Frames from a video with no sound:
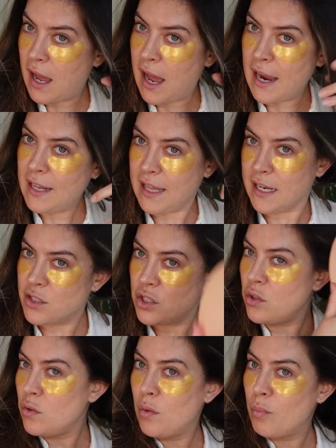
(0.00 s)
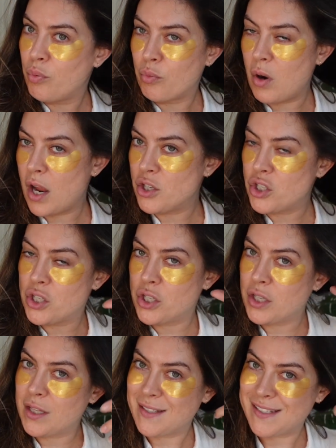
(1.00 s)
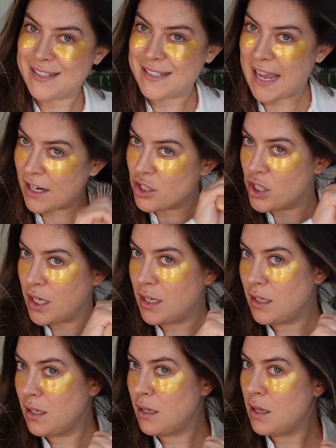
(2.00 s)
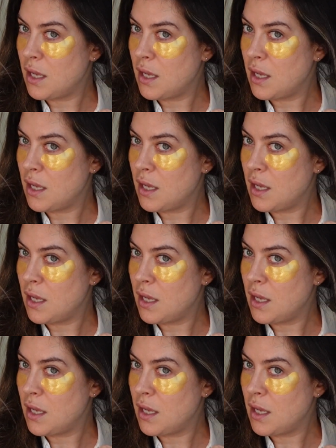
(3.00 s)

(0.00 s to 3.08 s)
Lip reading: I like to brush the section